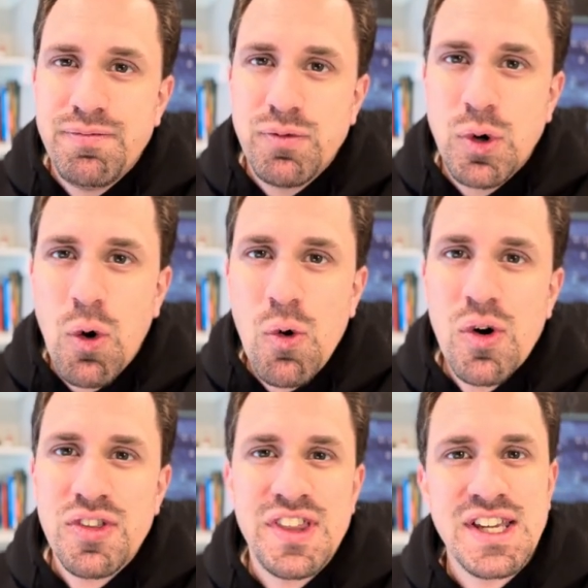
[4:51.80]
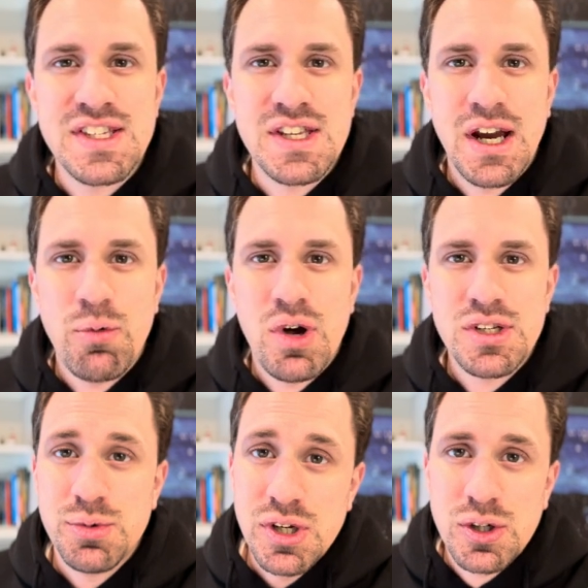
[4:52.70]
core things that I want
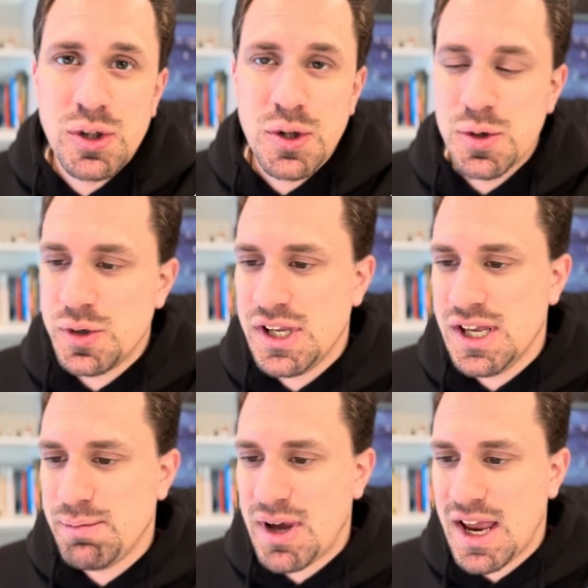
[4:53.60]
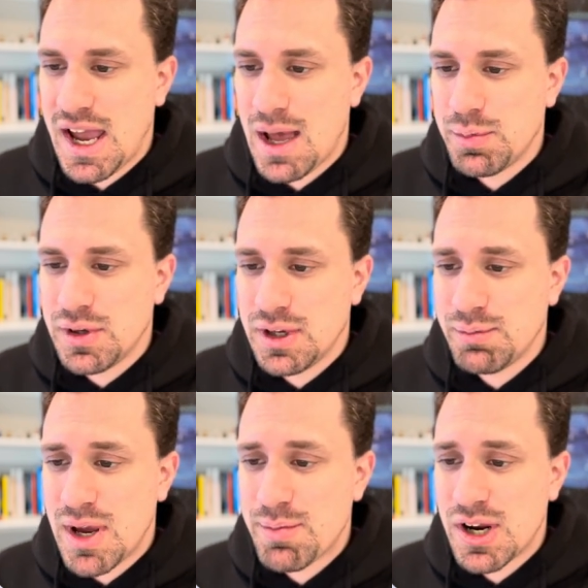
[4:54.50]
to include in my app, in
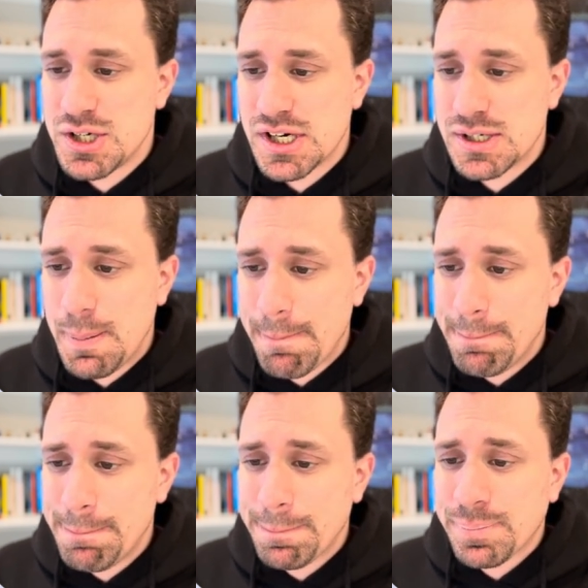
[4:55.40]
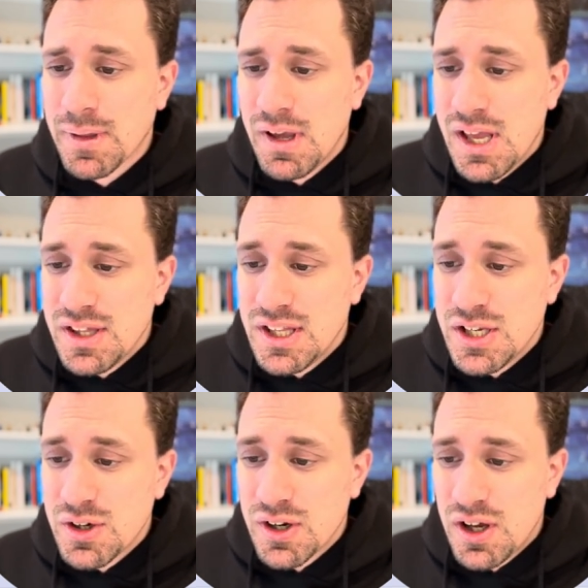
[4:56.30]
my project. Then
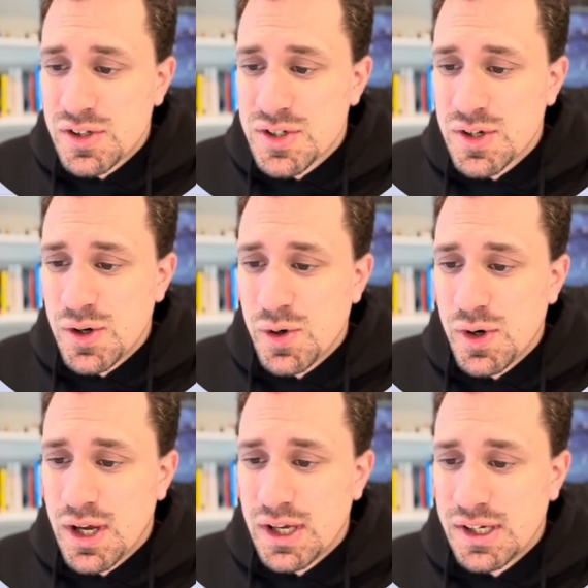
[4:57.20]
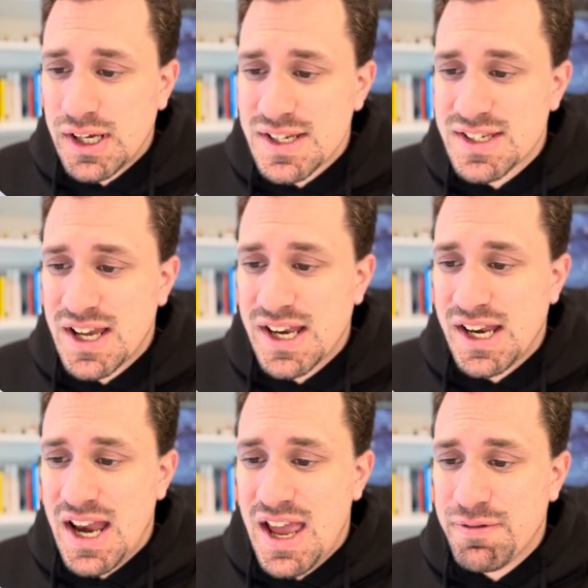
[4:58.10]
you can also uh, assign
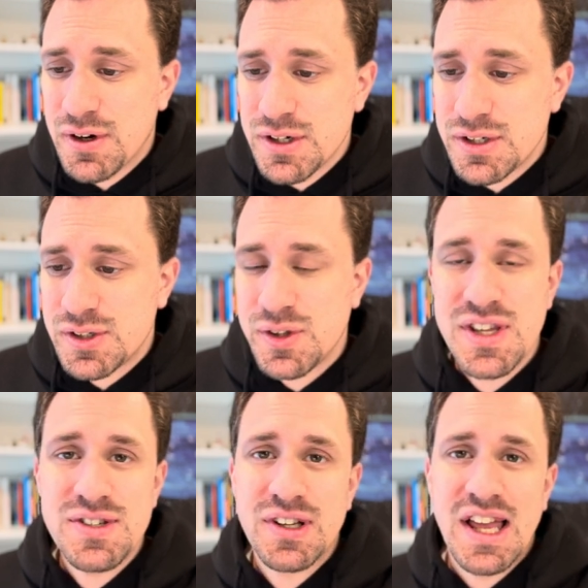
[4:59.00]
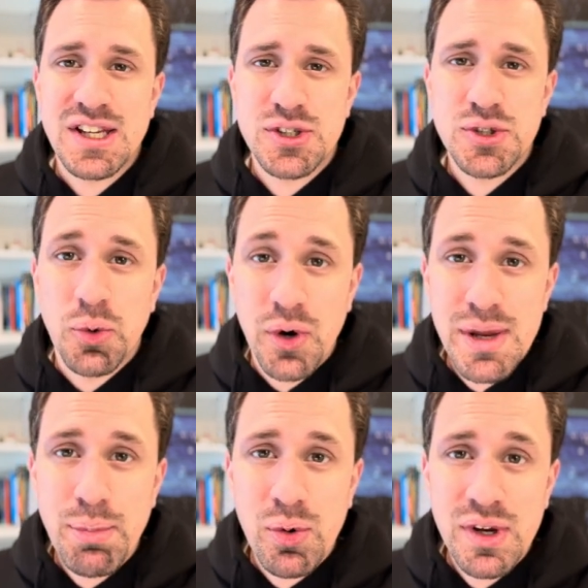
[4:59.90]
an effort. So these are like story
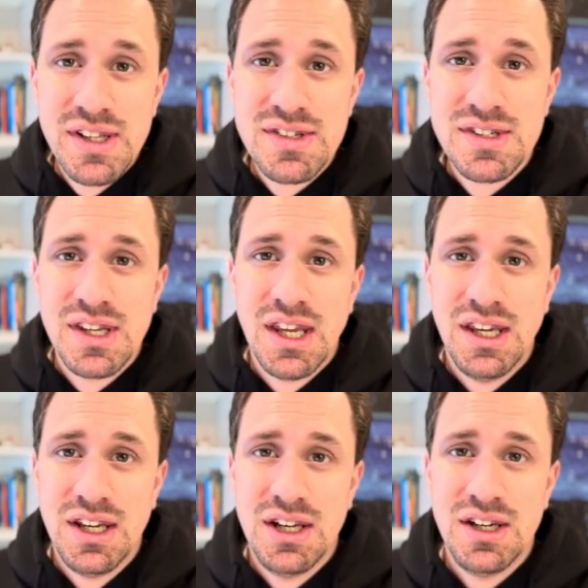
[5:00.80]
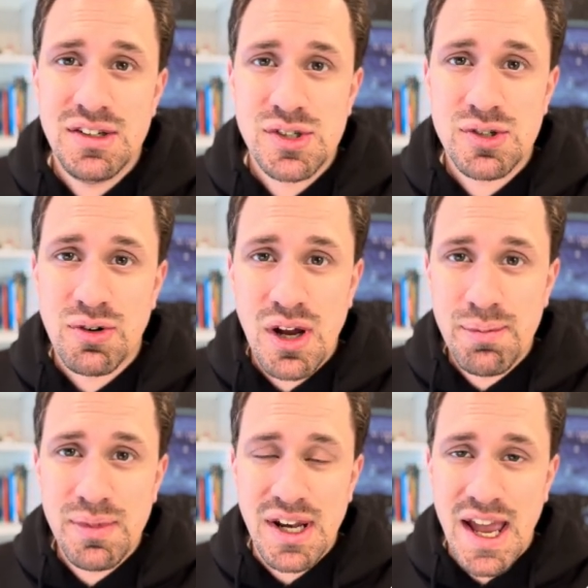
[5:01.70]
points in
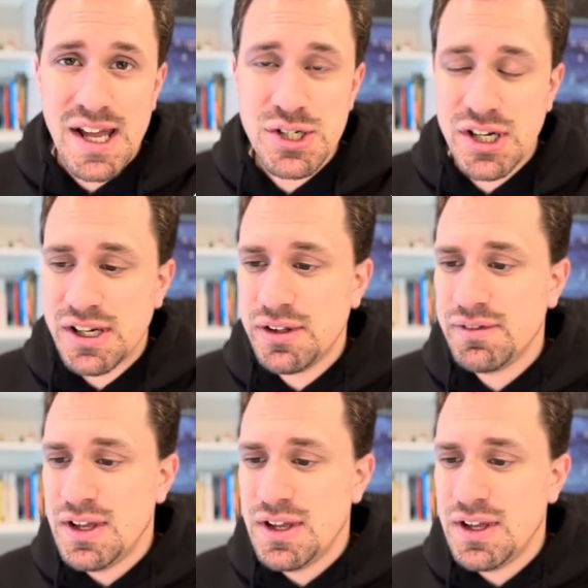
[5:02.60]
Scrum and Agile.